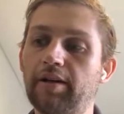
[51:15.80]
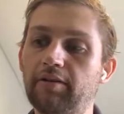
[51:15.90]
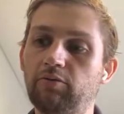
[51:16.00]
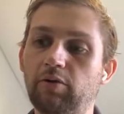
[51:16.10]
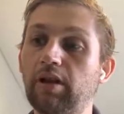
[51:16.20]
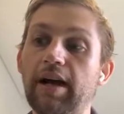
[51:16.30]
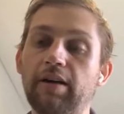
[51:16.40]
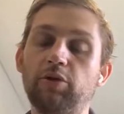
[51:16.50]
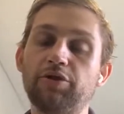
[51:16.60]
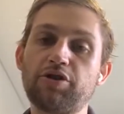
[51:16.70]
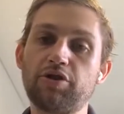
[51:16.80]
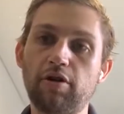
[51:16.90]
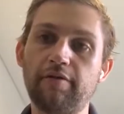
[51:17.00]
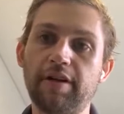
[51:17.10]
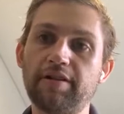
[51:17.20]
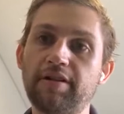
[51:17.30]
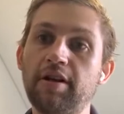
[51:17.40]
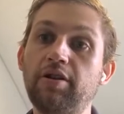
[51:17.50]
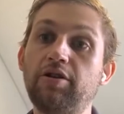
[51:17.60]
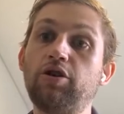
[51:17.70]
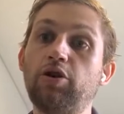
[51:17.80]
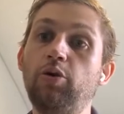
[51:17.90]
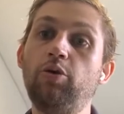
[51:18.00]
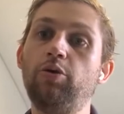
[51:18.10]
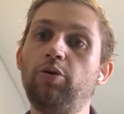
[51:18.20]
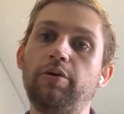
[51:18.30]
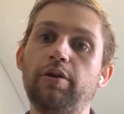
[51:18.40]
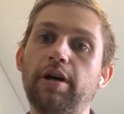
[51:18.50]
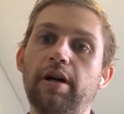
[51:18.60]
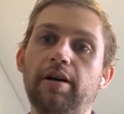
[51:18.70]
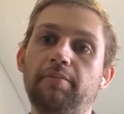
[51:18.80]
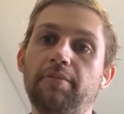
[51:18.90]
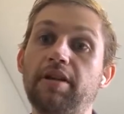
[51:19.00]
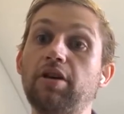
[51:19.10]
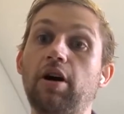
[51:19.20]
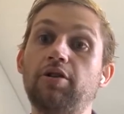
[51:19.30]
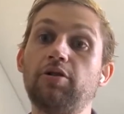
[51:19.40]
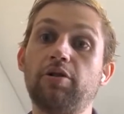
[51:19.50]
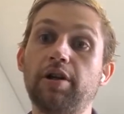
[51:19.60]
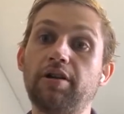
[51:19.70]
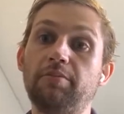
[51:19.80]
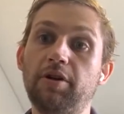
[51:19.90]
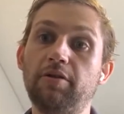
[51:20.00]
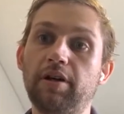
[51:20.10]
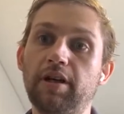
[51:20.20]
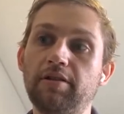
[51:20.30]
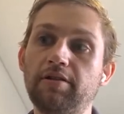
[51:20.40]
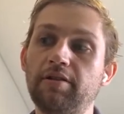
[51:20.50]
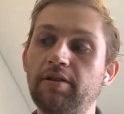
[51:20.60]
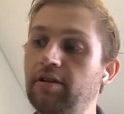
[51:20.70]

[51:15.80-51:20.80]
reliable service to these undergrid communities.